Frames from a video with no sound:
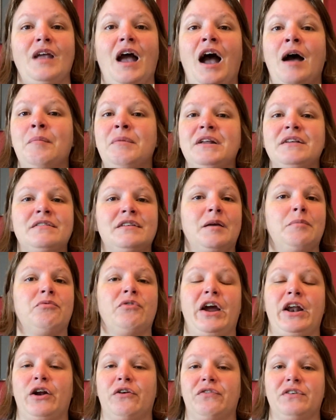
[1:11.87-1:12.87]
I'm gonna skip
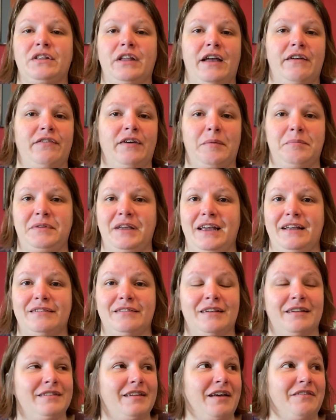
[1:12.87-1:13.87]
right over life updates
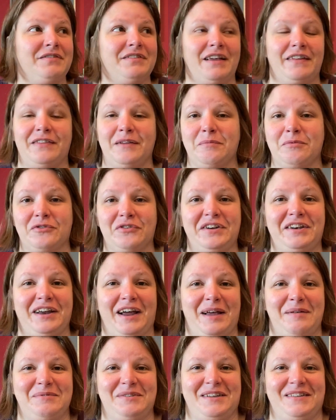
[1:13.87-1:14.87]
because I've said them 3
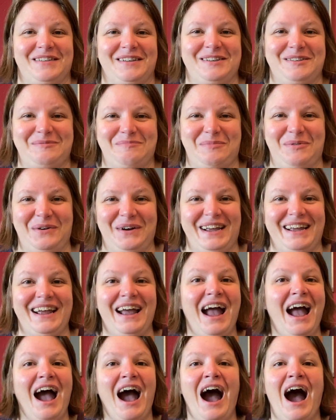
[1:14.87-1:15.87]
times at this point.
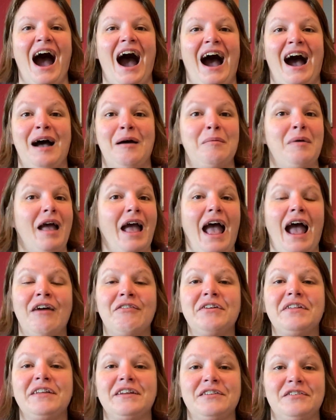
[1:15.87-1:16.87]

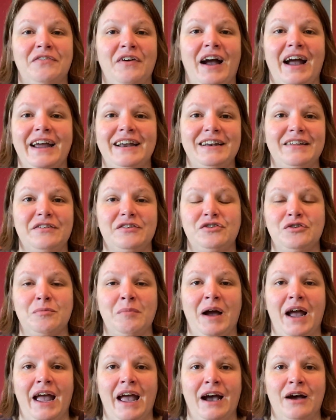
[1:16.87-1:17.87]
Everything's fine at the Do
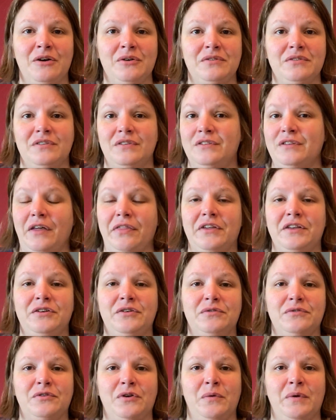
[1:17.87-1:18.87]
My House. Nothing
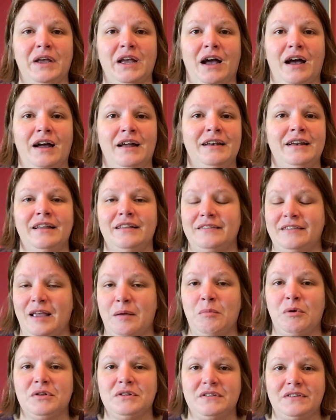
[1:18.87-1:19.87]
new's going on.
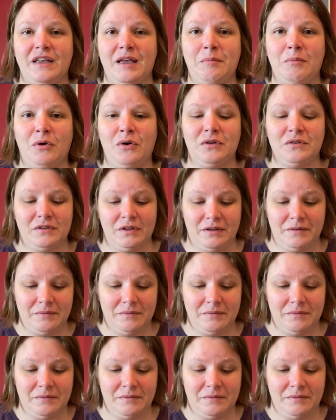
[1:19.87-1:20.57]
Same old,